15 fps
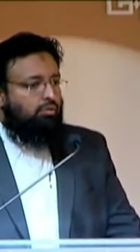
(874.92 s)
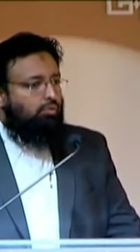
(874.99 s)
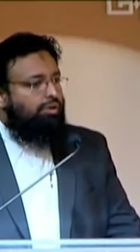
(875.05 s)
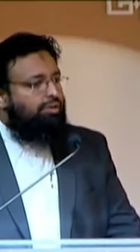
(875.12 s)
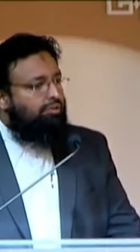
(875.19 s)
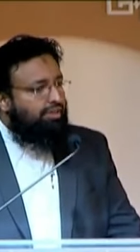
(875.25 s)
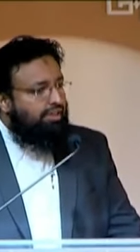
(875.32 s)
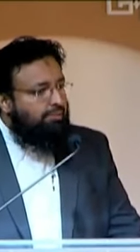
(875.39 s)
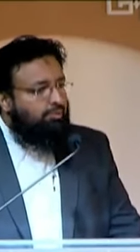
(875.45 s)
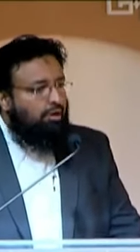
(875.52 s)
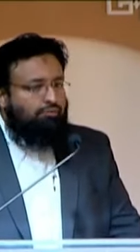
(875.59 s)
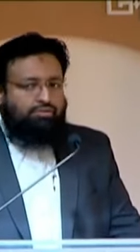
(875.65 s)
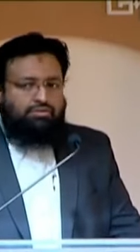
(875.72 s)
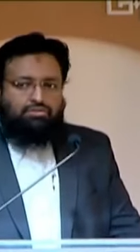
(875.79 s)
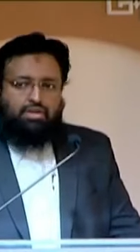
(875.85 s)
What do you think the
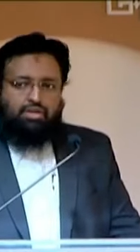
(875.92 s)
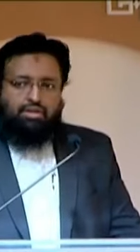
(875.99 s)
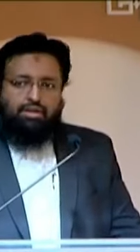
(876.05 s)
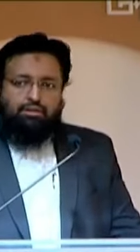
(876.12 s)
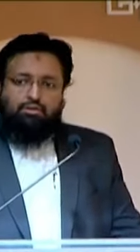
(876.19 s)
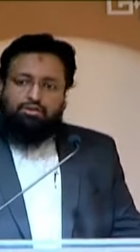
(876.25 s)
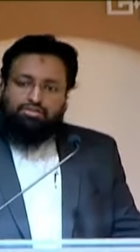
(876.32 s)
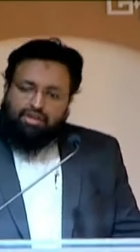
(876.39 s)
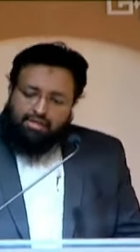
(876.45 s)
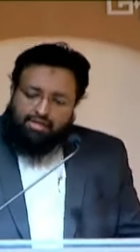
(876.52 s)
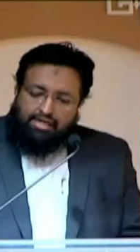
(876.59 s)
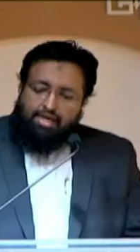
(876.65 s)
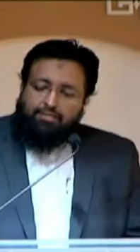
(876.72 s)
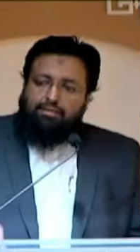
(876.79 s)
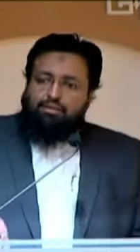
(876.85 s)
Prophet said? In the
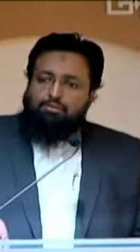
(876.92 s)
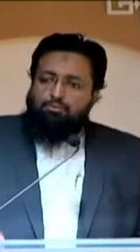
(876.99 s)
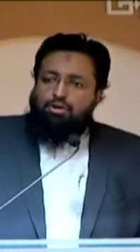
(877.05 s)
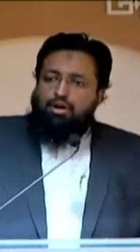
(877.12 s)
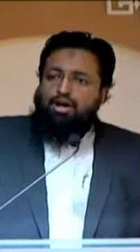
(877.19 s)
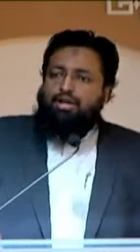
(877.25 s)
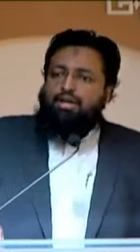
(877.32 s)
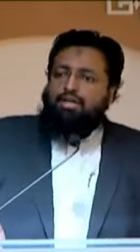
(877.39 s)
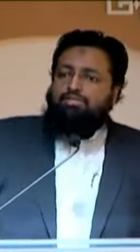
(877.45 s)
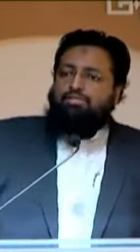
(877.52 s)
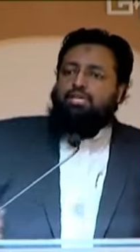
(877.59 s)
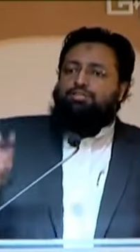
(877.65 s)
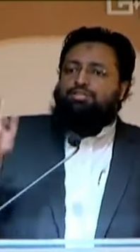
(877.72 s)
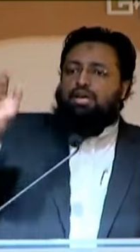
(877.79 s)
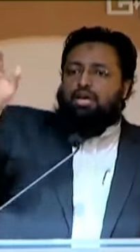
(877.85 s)
authentic hadith in Bukhari, he
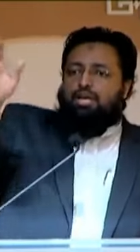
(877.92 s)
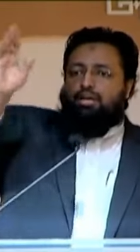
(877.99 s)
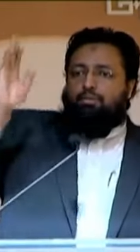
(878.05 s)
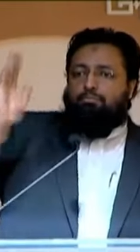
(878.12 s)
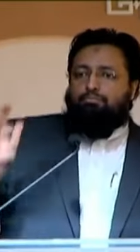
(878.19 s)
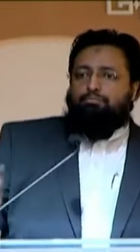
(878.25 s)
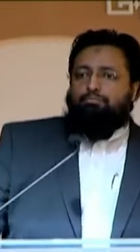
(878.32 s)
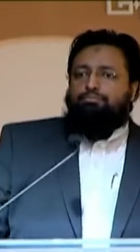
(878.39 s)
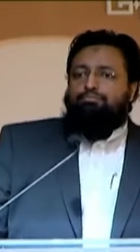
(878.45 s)
said, Jahannam.